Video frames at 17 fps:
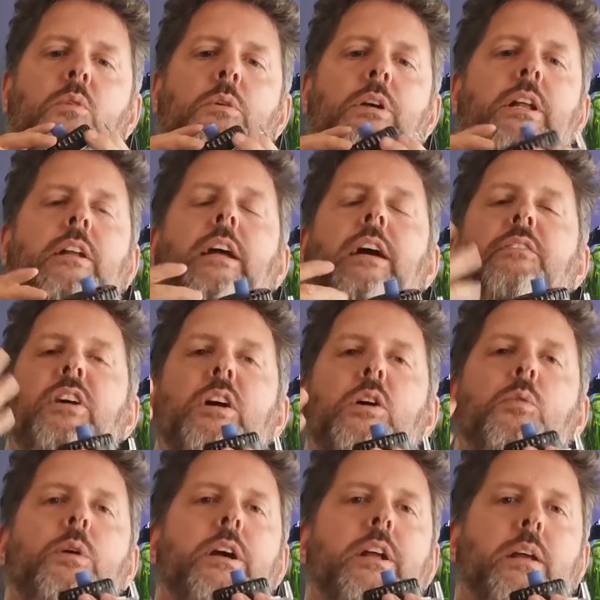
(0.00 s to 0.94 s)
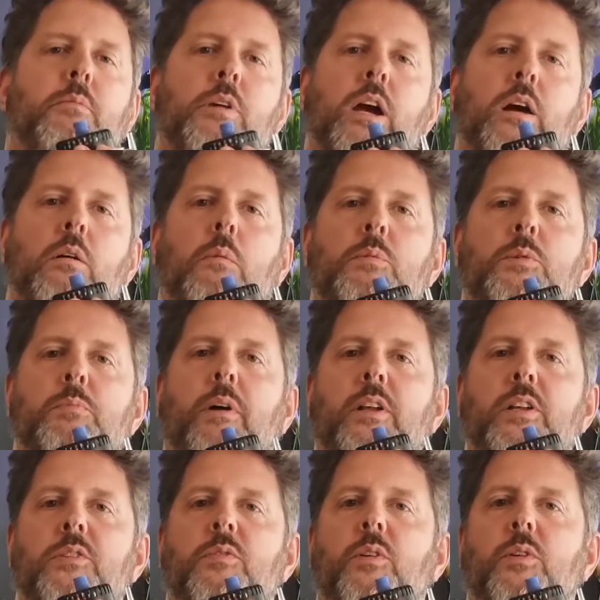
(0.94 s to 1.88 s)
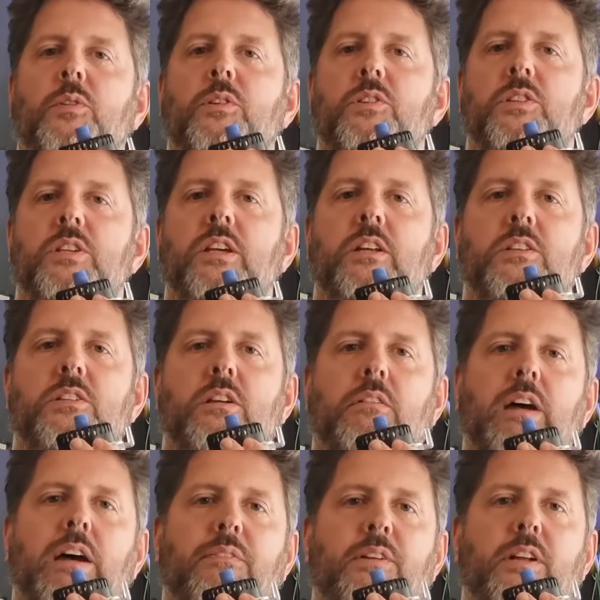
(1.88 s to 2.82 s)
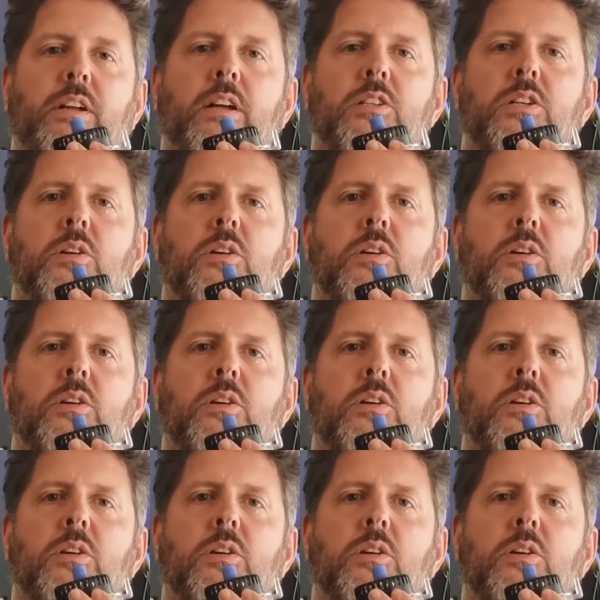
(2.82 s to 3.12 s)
we don't have aquarium co-op sponge filters here in South Africa,